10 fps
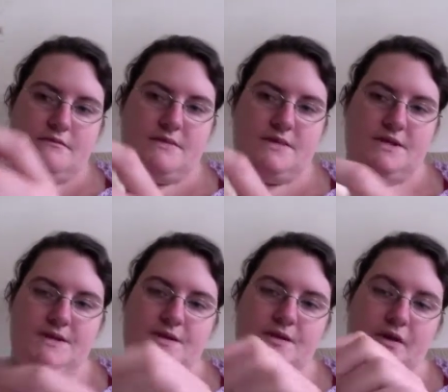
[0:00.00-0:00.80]
This
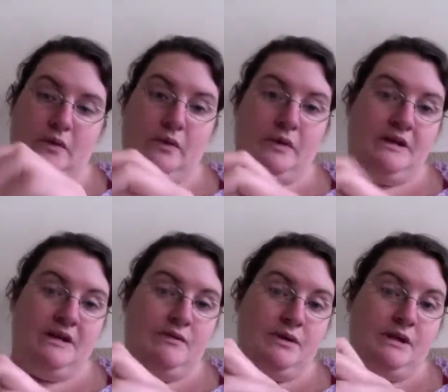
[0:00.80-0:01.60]
took a really,
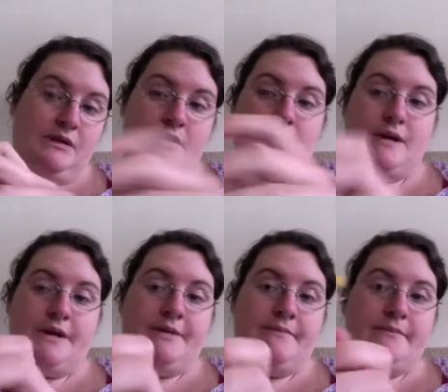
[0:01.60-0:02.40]
really long
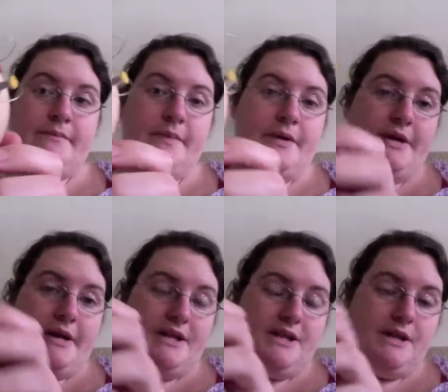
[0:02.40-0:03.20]
time, but
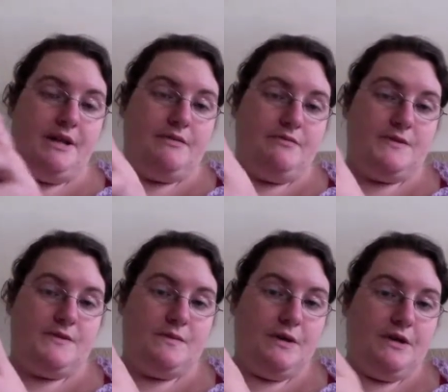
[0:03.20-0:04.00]
I think it was
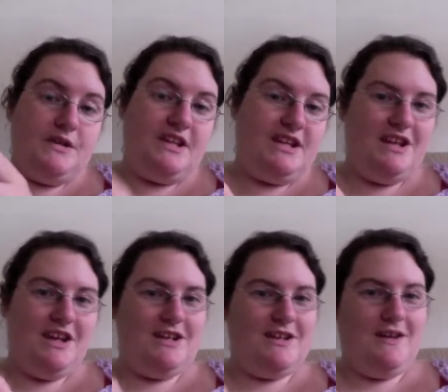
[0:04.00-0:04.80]
worth it in the
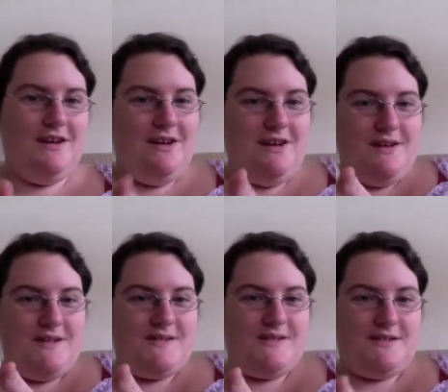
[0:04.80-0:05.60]
end,
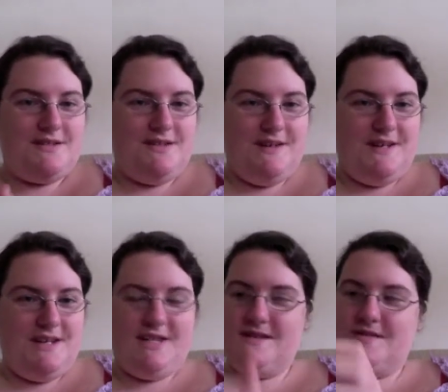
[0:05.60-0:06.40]
because
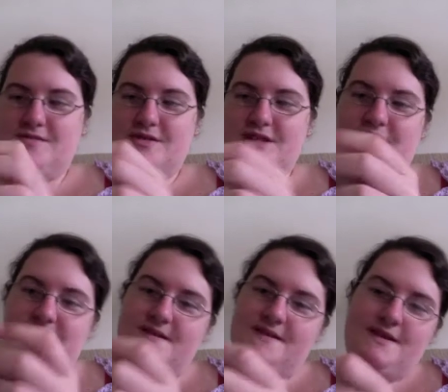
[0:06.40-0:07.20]
it looks really nice.